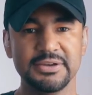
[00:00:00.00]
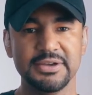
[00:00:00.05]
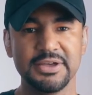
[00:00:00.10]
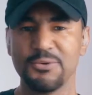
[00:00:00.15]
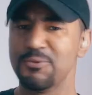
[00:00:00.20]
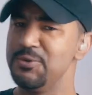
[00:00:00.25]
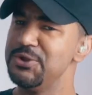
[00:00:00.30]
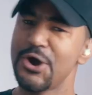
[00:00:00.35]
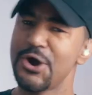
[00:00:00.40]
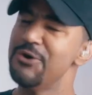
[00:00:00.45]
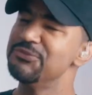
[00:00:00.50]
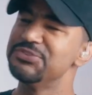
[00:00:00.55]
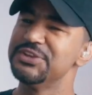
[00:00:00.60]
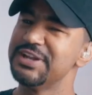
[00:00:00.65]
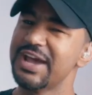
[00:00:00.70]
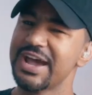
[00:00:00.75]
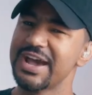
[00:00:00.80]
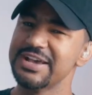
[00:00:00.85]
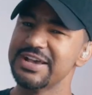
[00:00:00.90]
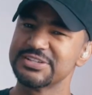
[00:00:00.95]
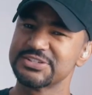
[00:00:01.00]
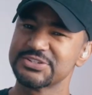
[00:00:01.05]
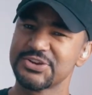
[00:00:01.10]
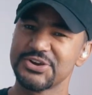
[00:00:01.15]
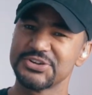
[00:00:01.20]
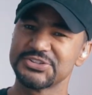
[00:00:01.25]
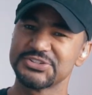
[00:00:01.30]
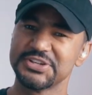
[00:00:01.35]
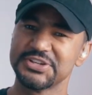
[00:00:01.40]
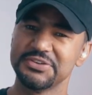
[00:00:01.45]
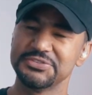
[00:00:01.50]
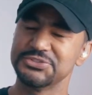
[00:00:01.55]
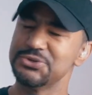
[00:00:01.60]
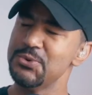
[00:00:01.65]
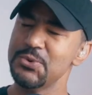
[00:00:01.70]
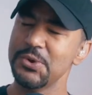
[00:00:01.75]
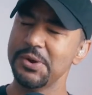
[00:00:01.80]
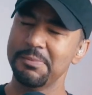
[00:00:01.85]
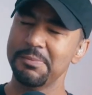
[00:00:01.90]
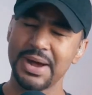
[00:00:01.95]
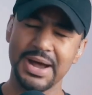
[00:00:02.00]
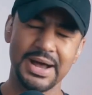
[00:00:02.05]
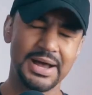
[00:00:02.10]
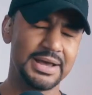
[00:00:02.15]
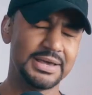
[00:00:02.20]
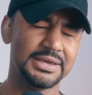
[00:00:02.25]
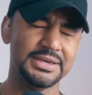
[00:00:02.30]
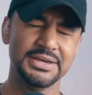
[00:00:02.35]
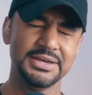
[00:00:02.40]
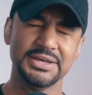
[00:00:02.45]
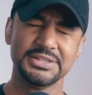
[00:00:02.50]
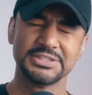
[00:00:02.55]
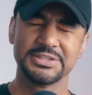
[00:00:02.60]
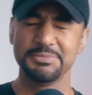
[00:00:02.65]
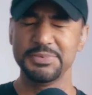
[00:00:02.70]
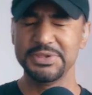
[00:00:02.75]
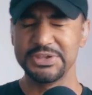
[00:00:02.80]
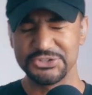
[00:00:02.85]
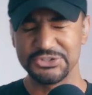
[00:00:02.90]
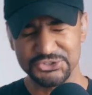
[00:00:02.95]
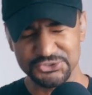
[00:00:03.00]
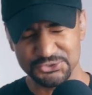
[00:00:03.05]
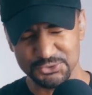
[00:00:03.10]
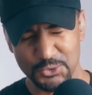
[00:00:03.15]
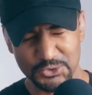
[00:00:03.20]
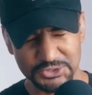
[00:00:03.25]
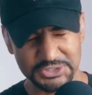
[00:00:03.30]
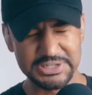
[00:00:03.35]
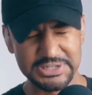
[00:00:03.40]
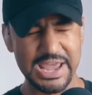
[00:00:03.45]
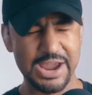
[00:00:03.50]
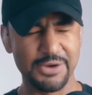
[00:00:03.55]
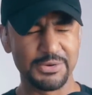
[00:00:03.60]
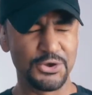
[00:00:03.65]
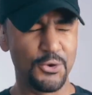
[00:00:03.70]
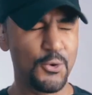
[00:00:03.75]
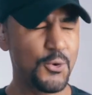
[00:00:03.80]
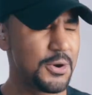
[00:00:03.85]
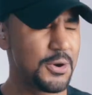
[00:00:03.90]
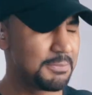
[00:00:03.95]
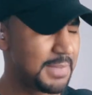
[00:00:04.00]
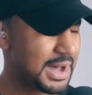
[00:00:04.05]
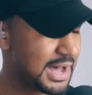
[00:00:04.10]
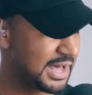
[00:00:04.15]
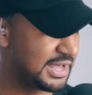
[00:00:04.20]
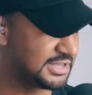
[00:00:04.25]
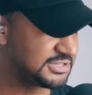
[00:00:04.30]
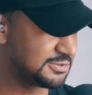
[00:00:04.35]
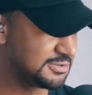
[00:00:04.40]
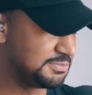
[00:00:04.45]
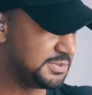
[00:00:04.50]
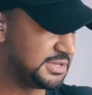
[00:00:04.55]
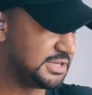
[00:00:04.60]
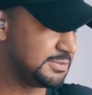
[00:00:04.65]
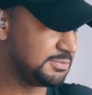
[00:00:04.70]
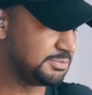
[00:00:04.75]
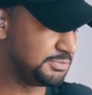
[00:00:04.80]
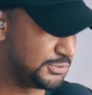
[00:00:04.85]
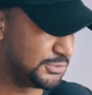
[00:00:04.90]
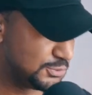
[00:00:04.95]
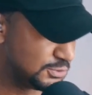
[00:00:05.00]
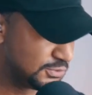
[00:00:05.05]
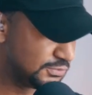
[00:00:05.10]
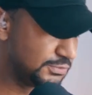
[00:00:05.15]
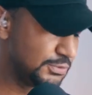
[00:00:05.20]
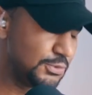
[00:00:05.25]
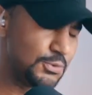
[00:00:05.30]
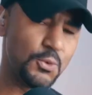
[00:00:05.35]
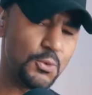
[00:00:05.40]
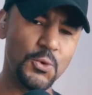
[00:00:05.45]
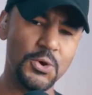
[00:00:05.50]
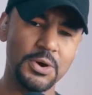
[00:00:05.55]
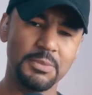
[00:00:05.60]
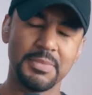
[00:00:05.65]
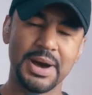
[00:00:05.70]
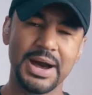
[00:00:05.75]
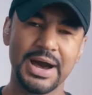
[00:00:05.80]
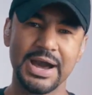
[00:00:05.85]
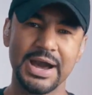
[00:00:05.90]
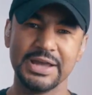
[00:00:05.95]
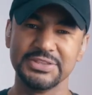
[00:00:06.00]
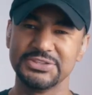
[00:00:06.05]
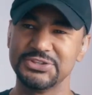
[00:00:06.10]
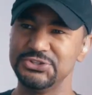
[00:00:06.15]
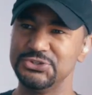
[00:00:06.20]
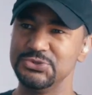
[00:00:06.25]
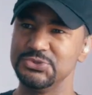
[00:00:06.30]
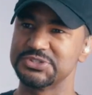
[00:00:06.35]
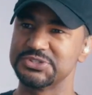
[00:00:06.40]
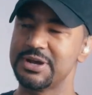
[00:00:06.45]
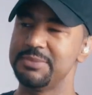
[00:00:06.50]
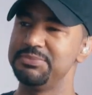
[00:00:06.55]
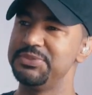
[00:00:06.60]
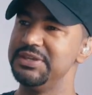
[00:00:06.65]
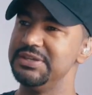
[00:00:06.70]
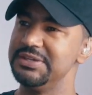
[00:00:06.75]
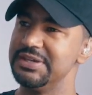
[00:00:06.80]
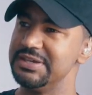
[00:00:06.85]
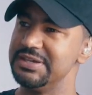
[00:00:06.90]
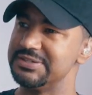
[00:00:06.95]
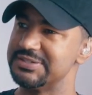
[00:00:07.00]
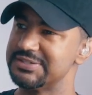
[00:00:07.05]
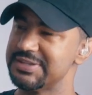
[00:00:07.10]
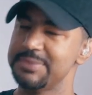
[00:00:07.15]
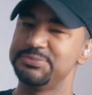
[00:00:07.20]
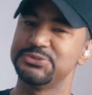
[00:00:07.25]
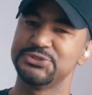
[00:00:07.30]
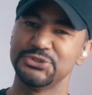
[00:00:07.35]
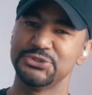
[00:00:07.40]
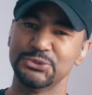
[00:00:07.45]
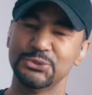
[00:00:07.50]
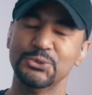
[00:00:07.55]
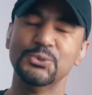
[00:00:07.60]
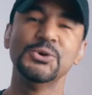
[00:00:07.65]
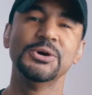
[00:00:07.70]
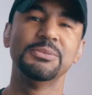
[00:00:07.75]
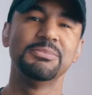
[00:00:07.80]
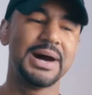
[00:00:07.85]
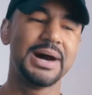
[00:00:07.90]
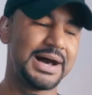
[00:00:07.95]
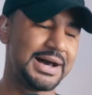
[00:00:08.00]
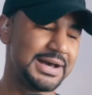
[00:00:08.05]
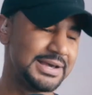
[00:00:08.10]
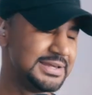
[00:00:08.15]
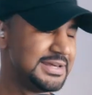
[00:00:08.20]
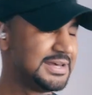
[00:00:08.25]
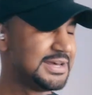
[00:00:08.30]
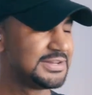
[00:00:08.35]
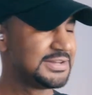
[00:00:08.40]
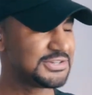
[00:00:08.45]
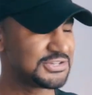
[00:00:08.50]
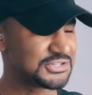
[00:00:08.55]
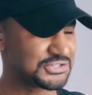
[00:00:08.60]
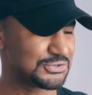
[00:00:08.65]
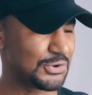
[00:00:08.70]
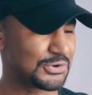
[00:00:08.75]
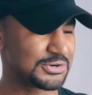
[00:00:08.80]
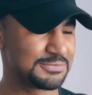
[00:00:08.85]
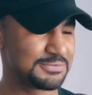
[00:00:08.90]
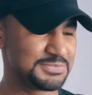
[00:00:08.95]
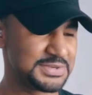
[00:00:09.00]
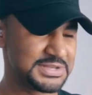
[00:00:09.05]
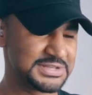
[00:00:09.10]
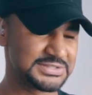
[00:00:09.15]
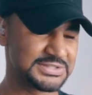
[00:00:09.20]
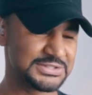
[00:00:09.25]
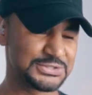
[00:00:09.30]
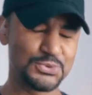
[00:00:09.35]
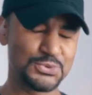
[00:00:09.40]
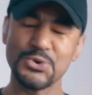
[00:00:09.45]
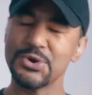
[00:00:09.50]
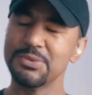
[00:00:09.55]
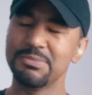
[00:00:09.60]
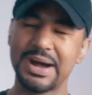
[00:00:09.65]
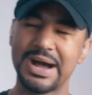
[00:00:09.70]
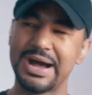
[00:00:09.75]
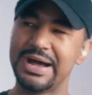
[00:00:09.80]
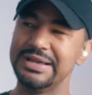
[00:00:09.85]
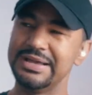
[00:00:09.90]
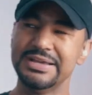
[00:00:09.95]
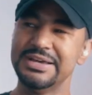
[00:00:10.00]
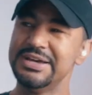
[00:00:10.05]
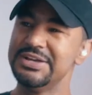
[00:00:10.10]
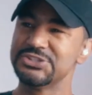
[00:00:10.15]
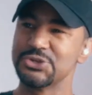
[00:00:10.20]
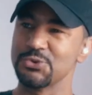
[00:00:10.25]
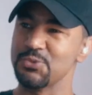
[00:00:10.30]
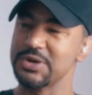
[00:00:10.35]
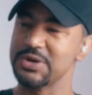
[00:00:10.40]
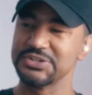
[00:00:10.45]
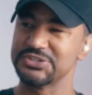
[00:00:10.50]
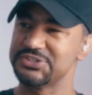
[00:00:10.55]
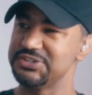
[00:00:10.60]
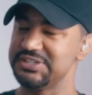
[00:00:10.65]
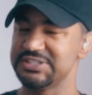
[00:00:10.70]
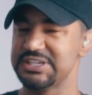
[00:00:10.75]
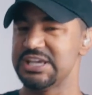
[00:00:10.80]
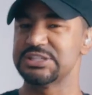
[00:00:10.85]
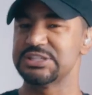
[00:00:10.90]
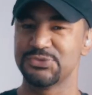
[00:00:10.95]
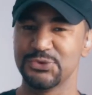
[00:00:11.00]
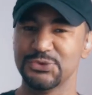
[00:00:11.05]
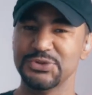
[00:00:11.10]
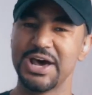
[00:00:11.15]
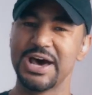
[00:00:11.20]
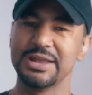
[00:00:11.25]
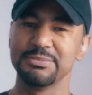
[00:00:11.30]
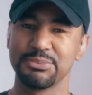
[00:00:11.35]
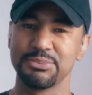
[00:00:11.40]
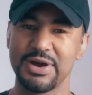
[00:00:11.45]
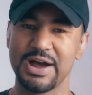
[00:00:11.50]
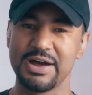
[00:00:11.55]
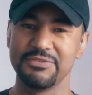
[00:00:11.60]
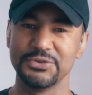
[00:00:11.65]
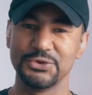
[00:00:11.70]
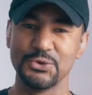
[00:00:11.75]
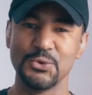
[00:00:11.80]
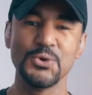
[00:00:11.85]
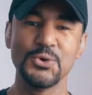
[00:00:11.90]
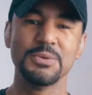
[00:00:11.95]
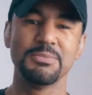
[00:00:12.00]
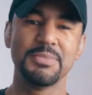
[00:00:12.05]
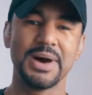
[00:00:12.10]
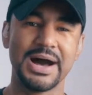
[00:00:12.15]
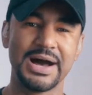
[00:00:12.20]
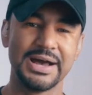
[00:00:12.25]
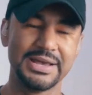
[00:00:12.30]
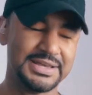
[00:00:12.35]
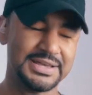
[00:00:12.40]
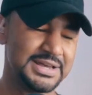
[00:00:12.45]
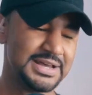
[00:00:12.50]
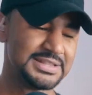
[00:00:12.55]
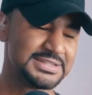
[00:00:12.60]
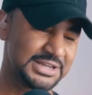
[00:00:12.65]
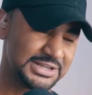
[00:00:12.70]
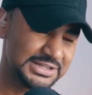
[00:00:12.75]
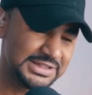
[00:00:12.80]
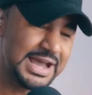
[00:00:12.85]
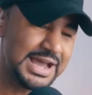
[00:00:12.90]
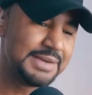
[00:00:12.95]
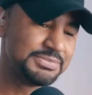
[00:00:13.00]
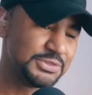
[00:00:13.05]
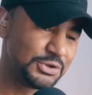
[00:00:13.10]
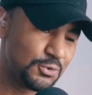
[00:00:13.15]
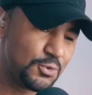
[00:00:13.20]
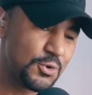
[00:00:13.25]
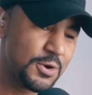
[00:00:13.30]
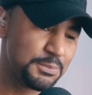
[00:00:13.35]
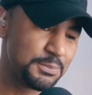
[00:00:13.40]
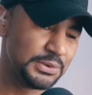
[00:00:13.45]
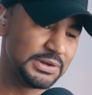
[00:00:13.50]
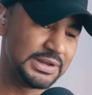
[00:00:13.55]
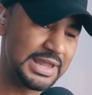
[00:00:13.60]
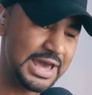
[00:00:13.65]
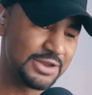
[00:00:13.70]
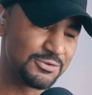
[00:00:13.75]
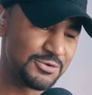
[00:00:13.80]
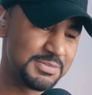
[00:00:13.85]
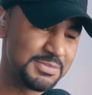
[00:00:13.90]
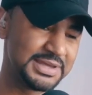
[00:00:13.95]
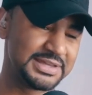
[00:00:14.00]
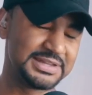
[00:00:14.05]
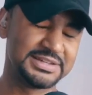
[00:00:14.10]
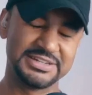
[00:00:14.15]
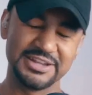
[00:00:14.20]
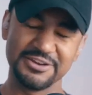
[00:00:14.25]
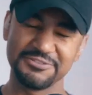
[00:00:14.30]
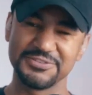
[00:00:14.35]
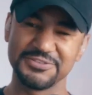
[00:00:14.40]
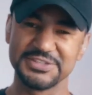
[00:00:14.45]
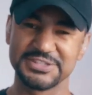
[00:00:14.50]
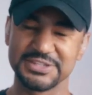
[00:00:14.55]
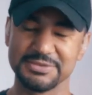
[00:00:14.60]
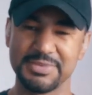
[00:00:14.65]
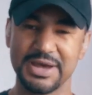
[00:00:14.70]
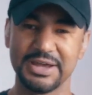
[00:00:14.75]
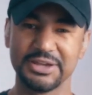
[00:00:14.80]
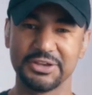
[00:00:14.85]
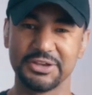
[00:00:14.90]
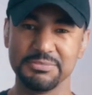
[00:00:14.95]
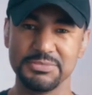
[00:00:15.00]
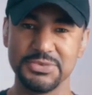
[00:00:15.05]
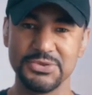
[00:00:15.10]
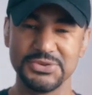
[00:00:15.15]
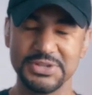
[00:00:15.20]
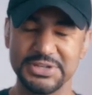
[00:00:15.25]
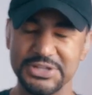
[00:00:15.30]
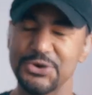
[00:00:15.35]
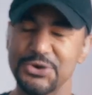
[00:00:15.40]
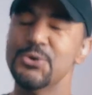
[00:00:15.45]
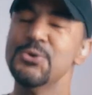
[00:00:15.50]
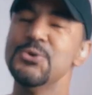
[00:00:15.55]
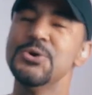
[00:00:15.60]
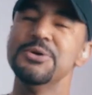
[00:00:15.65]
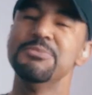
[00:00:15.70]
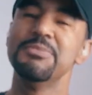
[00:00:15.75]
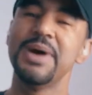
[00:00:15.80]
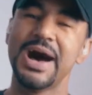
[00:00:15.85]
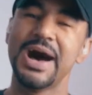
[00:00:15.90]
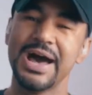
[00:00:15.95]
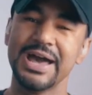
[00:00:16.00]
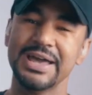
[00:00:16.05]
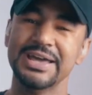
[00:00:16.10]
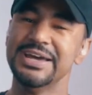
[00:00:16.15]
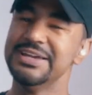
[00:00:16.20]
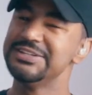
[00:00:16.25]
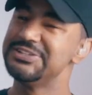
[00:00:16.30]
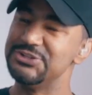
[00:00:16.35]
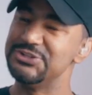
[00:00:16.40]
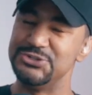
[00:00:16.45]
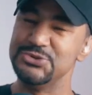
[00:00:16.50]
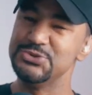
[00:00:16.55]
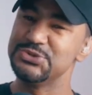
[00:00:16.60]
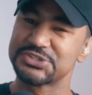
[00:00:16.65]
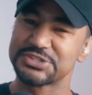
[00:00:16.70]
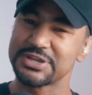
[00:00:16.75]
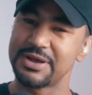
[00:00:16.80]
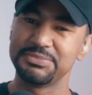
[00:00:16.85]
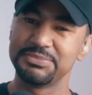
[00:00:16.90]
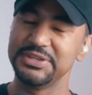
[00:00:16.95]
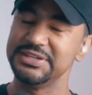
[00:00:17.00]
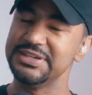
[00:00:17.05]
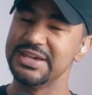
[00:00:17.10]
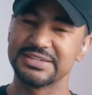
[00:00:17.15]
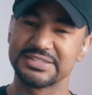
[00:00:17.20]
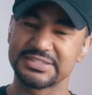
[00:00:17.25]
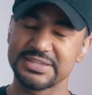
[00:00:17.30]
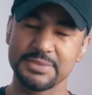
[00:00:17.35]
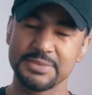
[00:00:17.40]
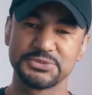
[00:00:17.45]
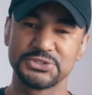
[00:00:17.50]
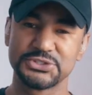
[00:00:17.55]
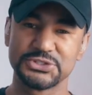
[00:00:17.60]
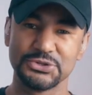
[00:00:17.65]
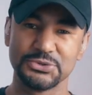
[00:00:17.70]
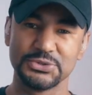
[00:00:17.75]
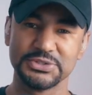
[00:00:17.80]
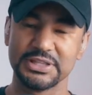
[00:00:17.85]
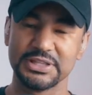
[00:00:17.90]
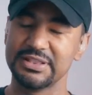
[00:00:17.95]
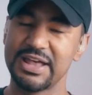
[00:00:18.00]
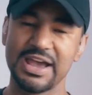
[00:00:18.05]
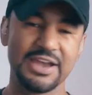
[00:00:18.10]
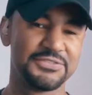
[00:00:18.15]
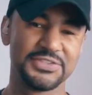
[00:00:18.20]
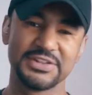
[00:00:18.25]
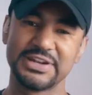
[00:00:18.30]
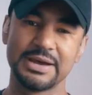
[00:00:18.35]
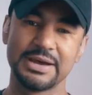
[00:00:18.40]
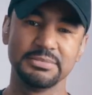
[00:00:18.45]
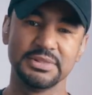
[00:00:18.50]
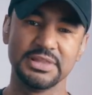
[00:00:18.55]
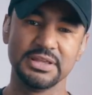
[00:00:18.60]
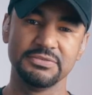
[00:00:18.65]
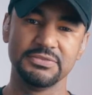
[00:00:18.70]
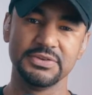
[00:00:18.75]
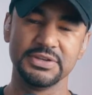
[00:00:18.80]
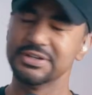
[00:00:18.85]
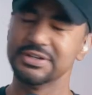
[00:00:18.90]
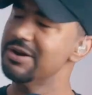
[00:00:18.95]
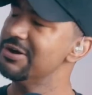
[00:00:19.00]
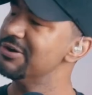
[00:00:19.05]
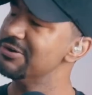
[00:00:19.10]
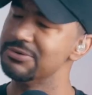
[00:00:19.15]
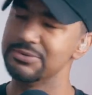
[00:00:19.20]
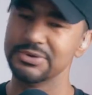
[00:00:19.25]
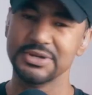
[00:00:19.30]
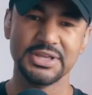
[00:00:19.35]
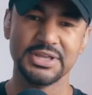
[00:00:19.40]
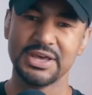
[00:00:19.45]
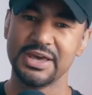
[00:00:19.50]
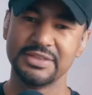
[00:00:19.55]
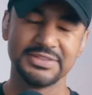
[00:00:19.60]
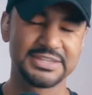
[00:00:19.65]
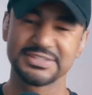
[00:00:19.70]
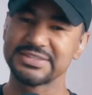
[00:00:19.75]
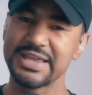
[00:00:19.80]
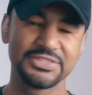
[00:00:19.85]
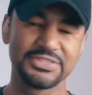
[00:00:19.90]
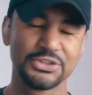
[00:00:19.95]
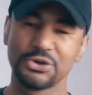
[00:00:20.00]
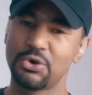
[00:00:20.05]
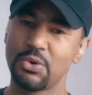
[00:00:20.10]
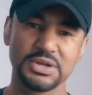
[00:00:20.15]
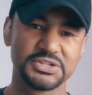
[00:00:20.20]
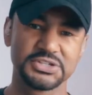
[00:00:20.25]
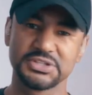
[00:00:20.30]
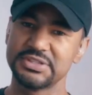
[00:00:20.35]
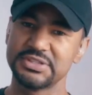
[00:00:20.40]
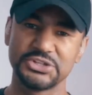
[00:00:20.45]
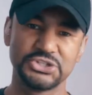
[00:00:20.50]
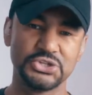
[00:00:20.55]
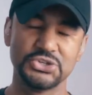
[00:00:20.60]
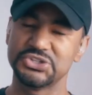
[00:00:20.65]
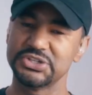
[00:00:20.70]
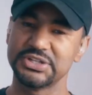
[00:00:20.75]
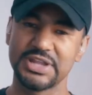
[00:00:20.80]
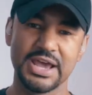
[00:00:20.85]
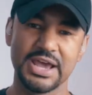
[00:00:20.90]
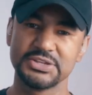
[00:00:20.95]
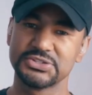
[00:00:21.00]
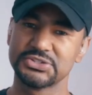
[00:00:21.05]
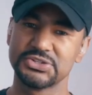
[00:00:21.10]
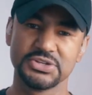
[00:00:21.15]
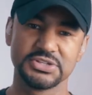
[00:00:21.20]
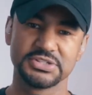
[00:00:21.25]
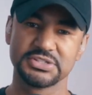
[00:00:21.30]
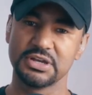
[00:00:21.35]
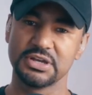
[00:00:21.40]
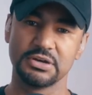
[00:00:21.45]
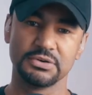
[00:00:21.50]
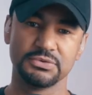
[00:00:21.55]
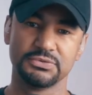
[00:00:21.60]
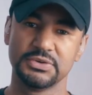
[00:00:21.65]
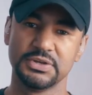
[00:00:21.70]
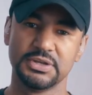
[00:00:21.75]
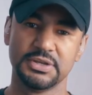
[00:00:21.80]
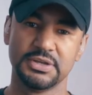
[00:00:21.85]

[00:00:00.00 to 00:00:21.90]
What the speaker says: We often ask ourselves, who am I to be extraordinary? Who am I to be beautiful? Who am I to do something exceptional? Who am I to start a business? Who am I to run a successful nonprofit? Who am I to climb the corporate ladder and make a difference in my community? Who am I to do something exceptional in the life that I'm living? No, that's not the question that you should ask yourself.